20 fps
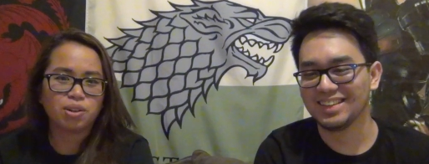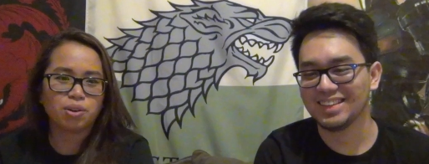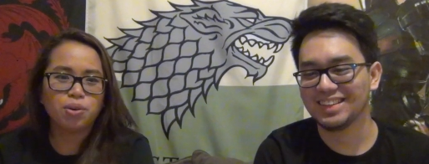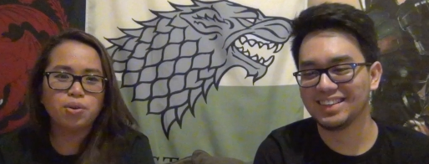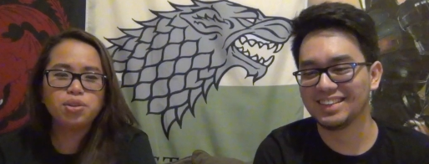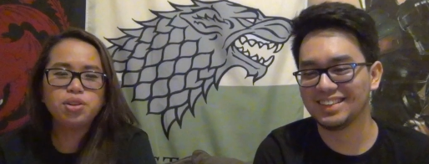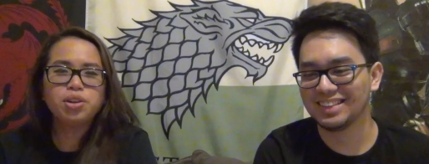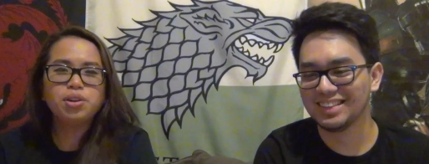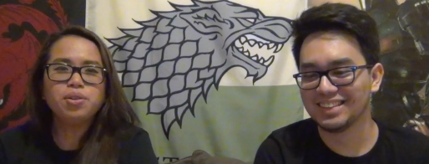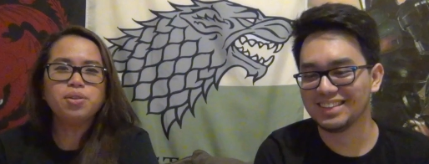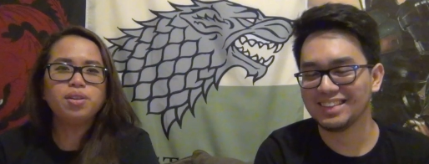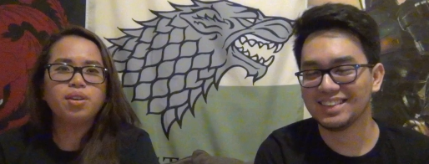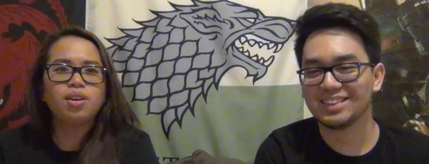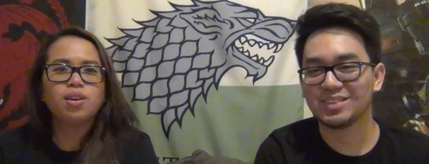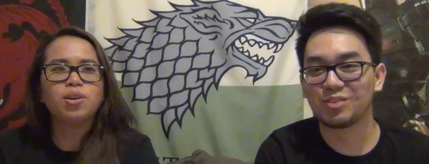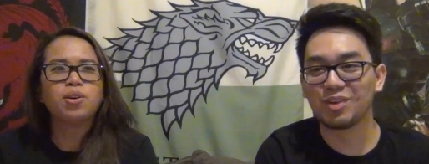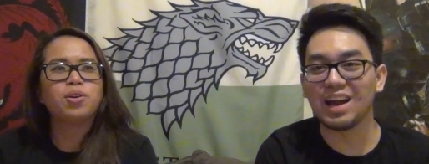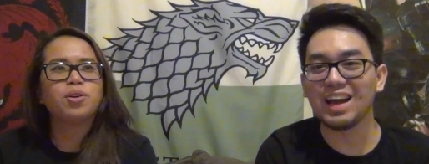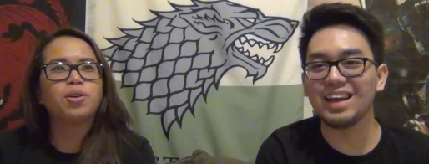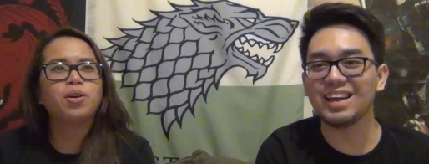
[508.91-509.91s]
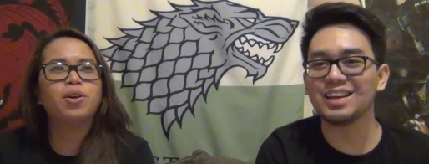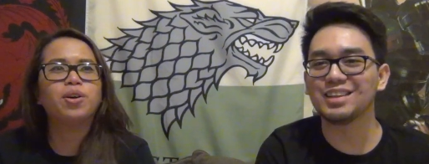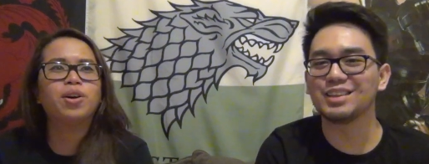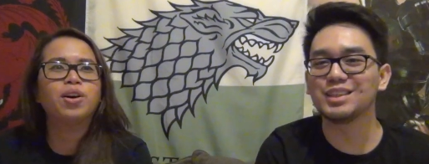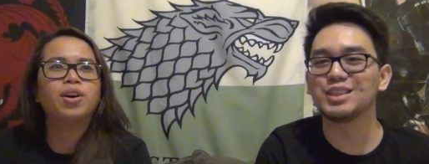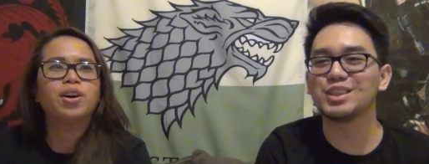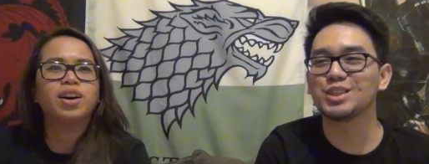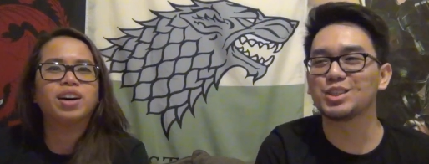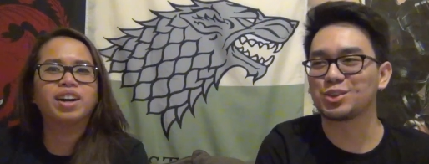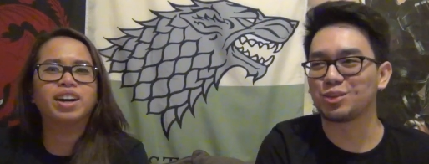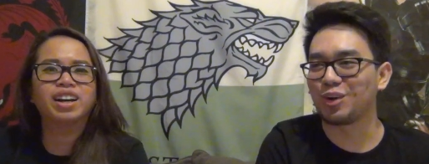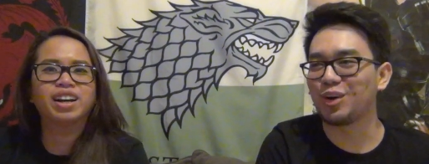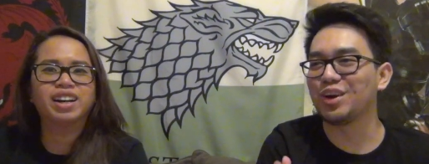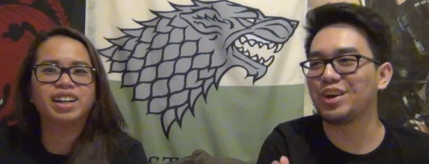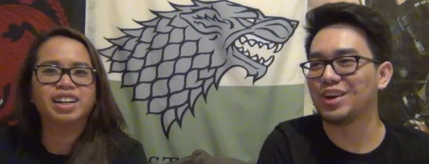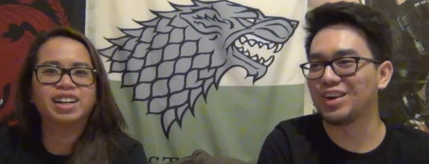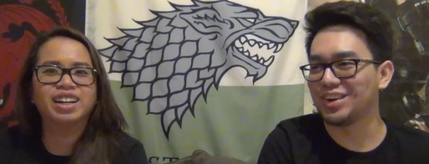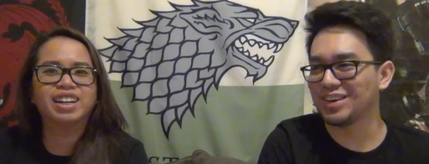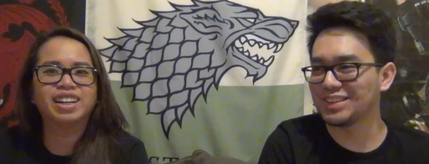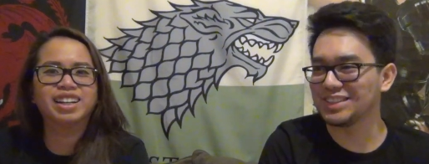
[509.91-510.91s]
Speaker 1: Who knew?
Speaker 2: Right? A
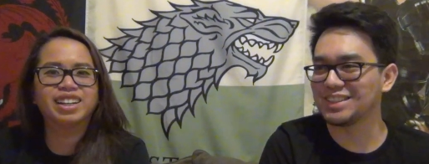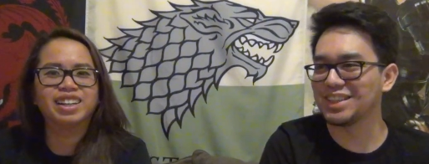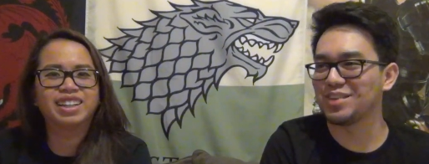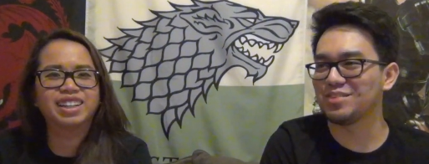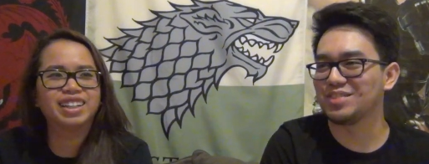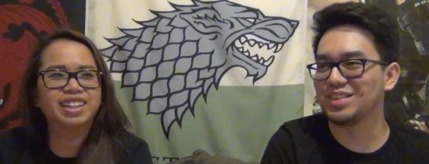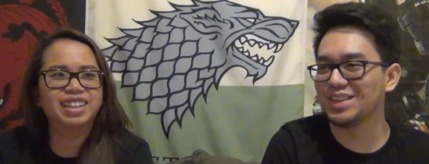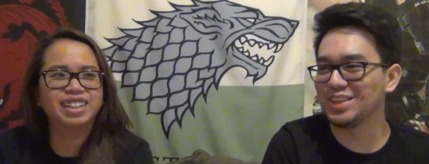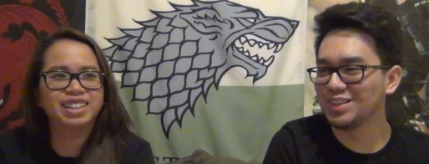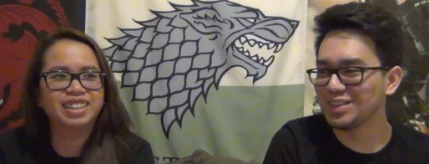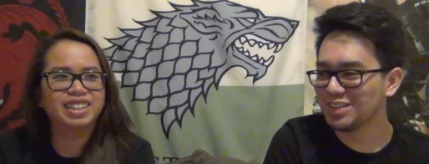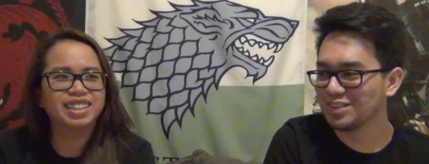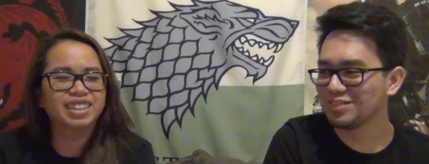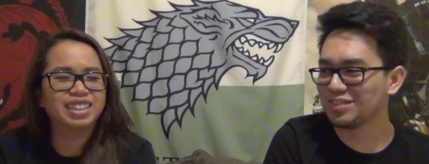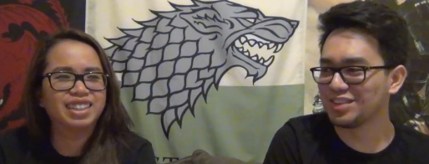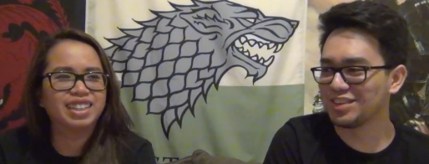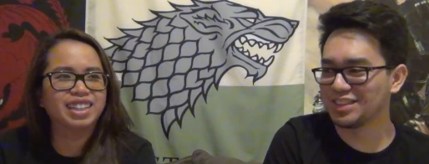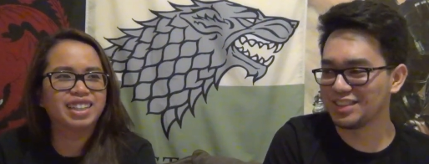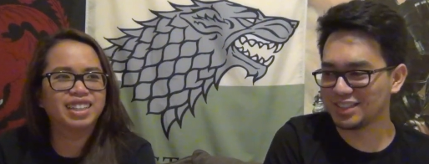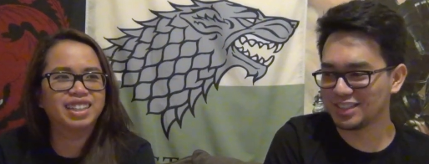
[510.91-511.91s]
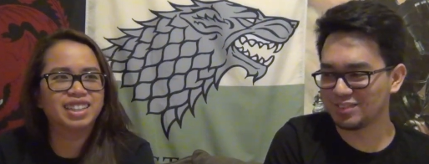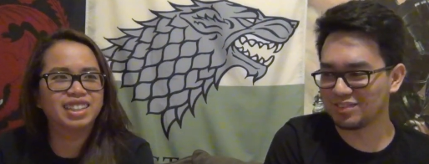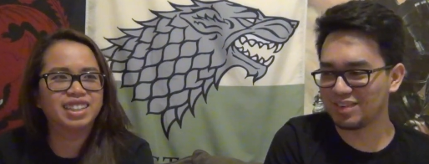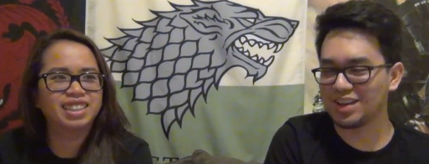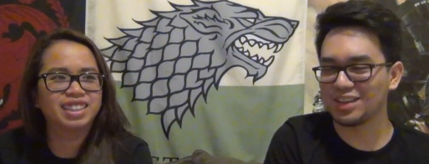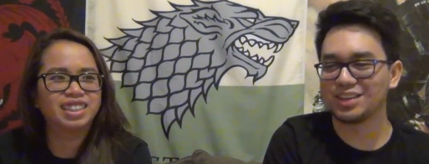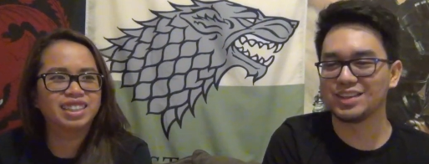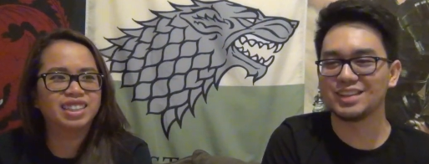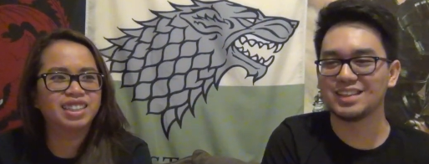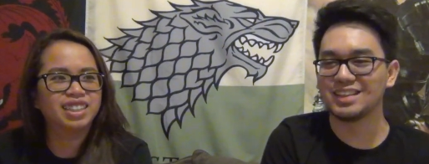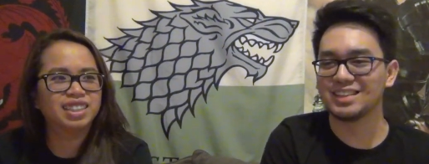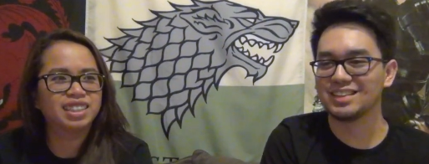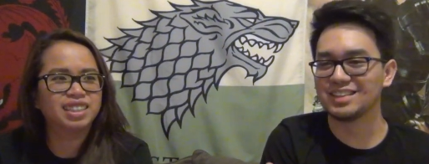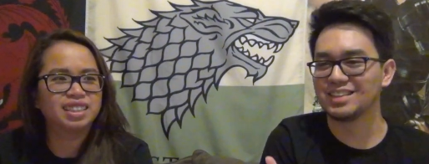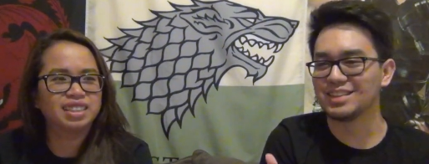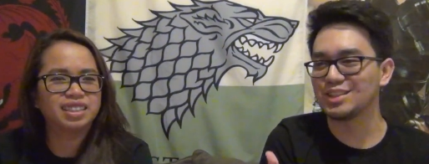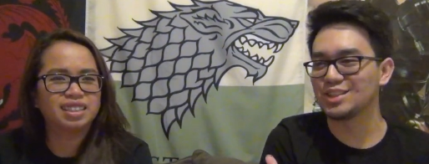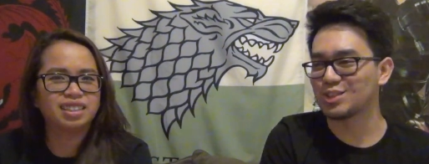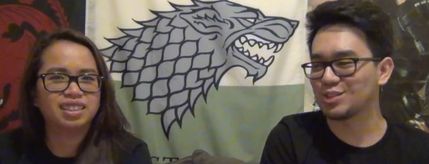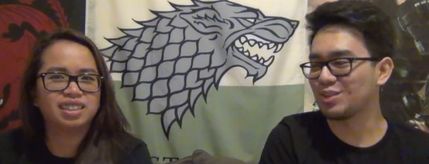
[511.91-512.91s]
destroyer saved the universe rather than
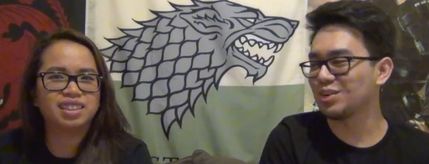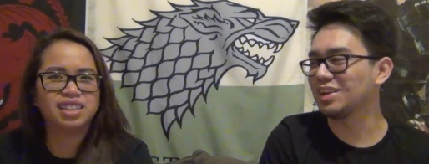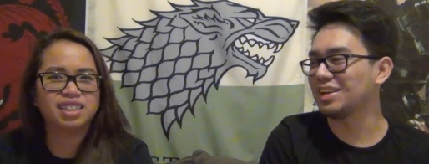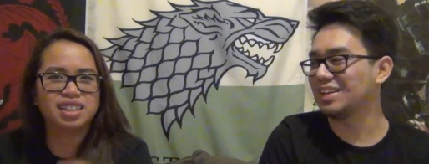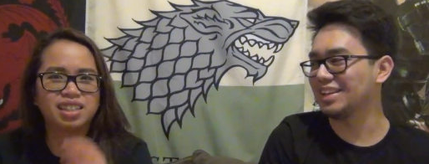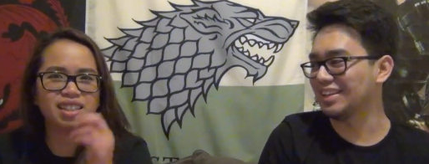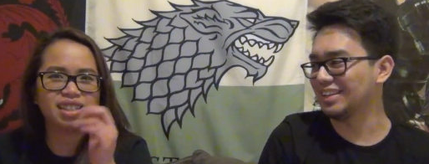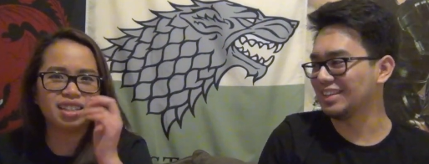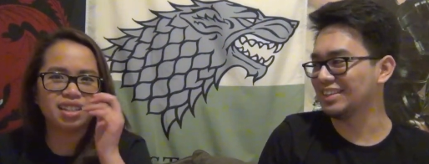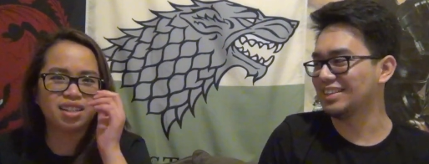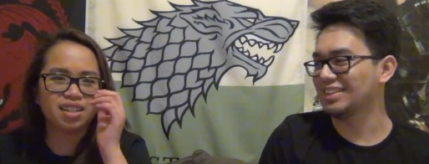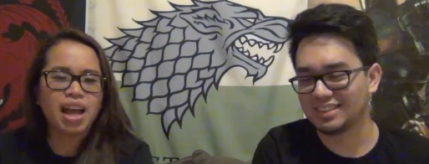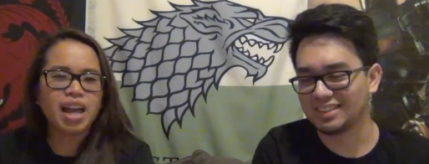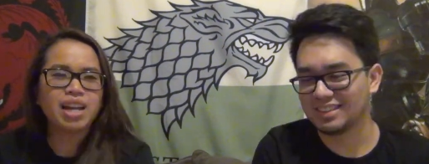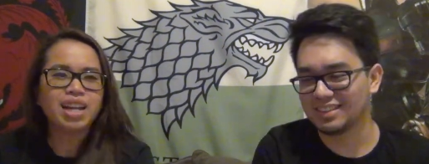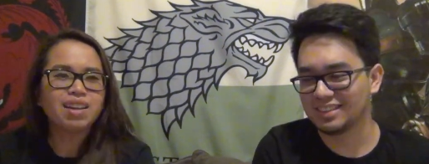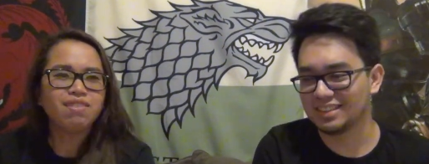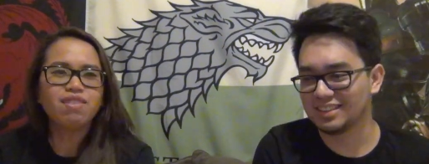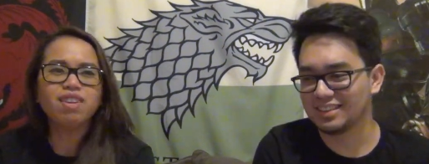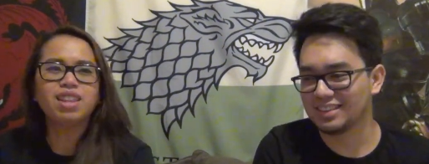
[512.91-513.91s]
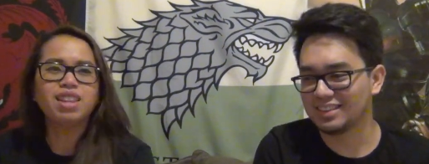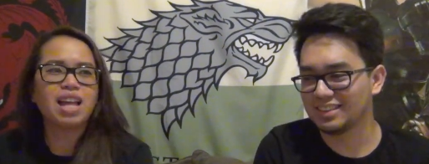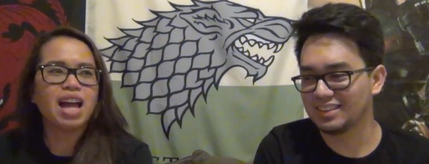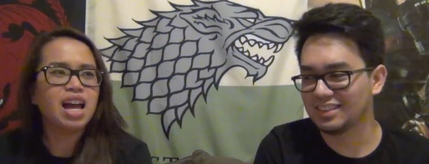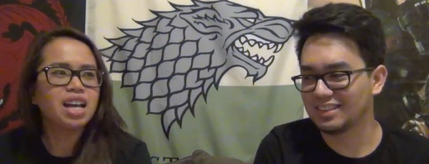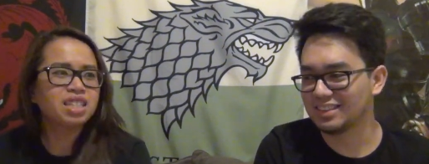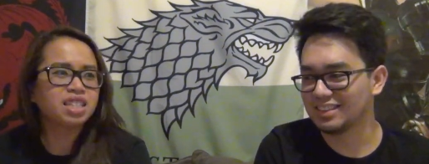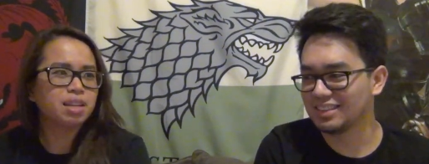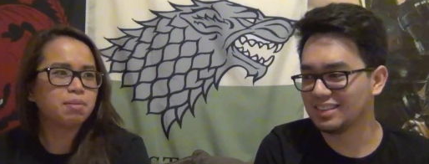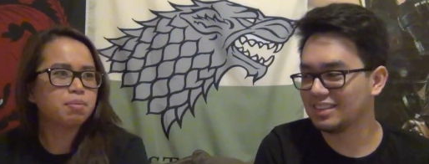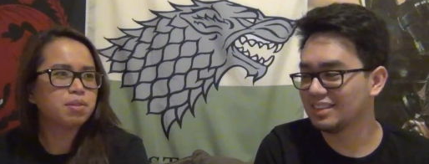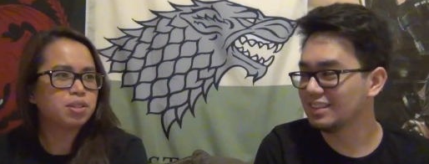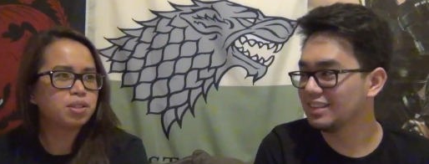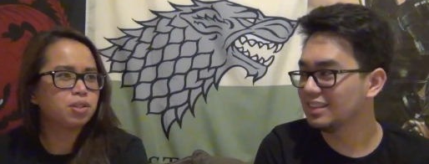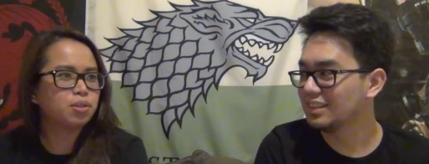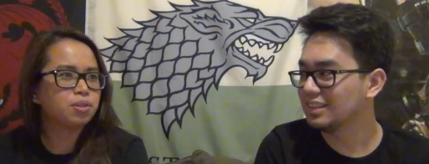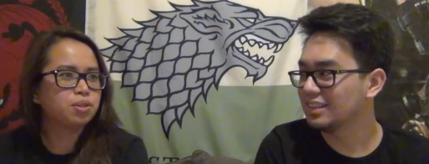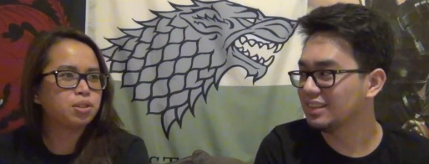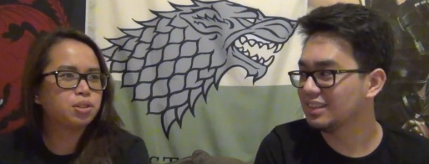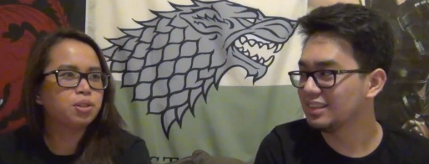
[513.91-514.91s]
destroying it.
Speaker 1: And even last
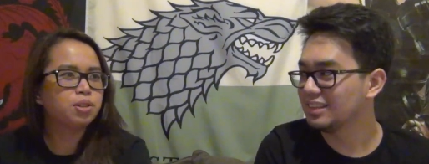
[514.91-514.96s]
episode,